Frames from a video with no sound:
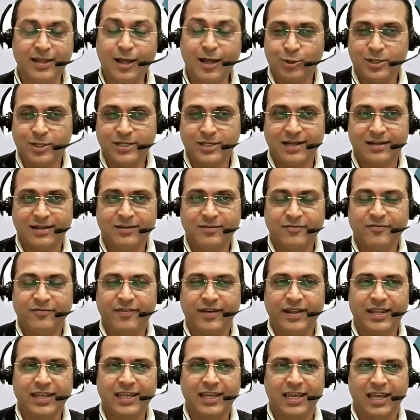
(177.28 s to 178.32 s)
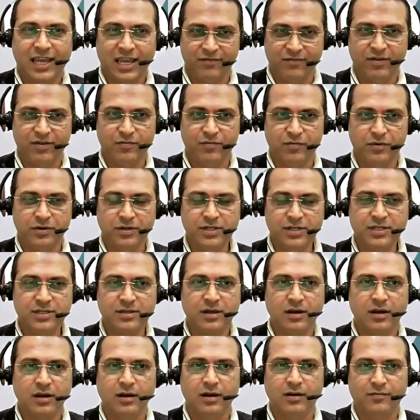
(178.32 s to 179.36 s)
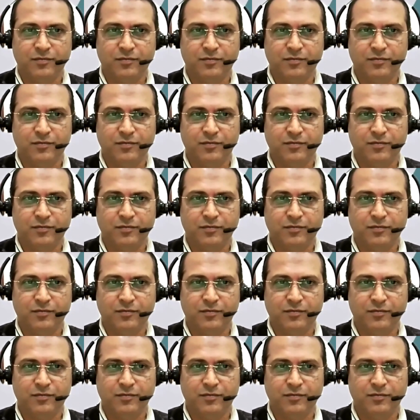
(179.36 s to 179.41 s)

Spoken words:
Now these are the very heavy words